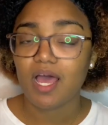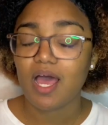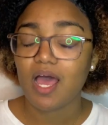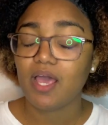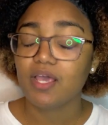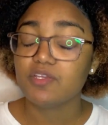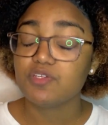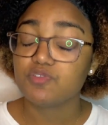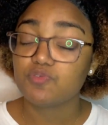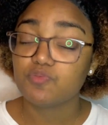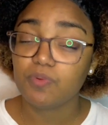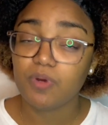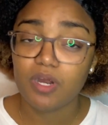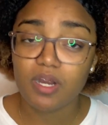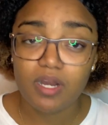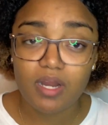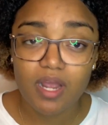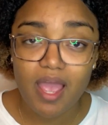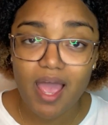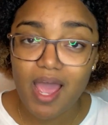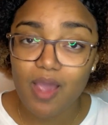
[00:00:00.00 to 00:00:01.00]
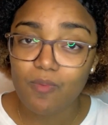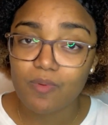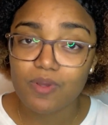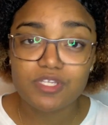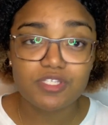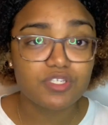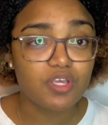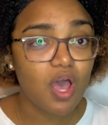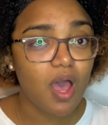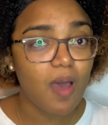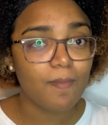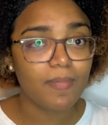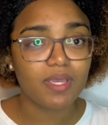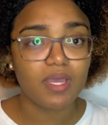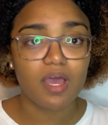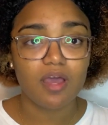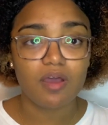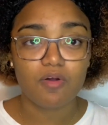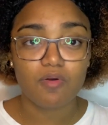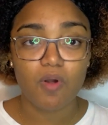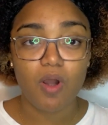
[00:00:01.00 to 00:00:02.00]
I swear, I was coming
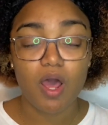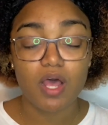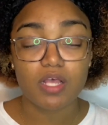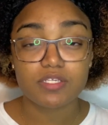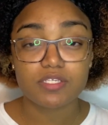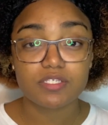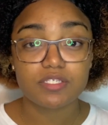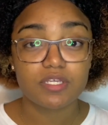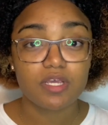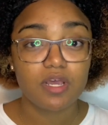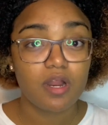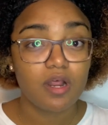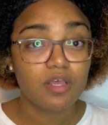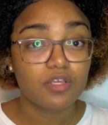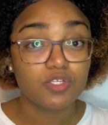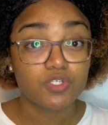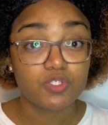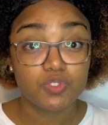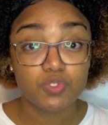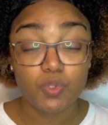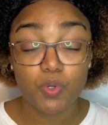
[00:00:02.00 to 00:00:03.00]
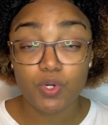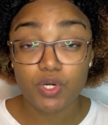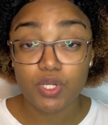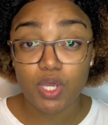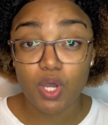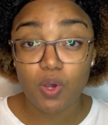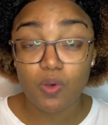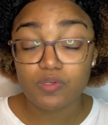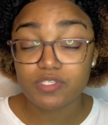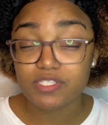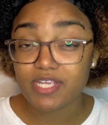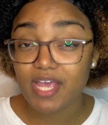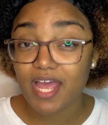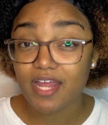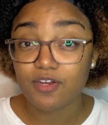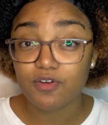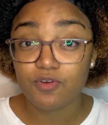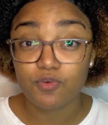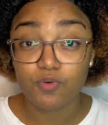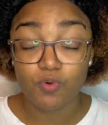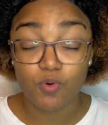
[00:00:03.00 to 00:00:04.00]
across studios
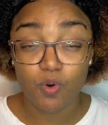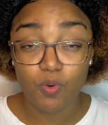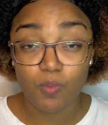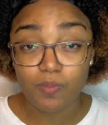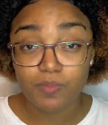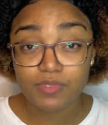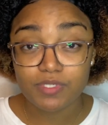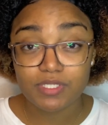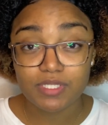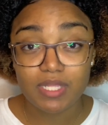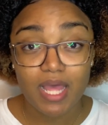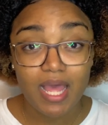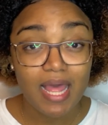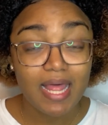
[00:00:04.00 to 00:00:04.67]
and rooms